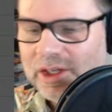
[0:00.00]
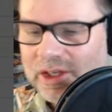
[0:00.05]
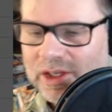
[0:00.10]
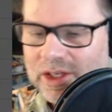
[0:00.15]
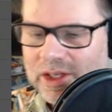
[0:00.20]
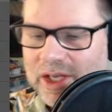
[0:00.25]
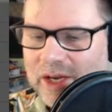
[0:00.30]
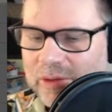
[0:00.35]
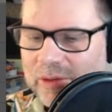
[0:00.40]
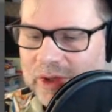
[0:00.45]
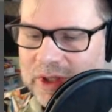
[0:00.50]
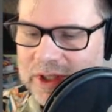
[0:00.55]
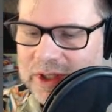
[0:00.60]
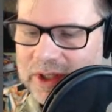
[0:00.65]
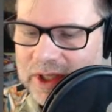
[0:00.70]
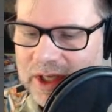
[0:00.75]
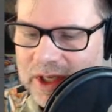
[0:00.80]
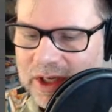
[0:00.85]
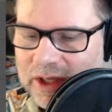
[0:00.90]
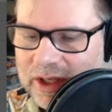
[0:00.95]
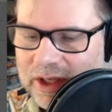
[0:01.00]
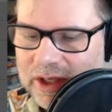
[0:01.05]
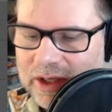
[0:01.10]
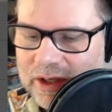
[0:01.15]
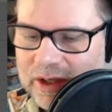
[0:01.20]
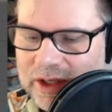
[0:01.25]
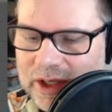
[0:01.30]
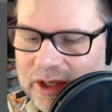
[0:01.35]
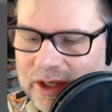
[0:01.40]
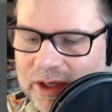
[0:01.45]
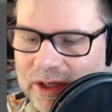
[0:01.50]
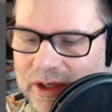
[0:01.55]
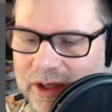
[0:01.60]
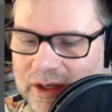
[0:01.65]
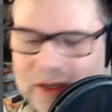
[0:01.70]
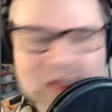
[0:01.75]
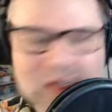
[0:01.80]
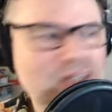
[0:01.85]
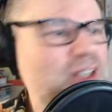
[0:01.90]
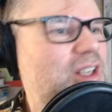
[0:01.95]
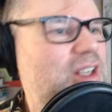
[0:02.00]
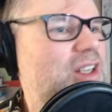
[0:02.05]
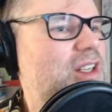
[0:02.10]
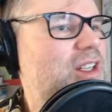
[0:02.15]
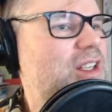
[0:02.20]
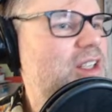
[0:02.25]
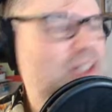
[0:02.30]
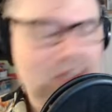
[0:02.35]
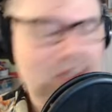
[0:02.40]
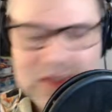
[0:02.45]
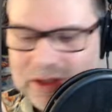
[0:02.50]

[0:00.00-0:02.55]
Can't really see anything. Okay. This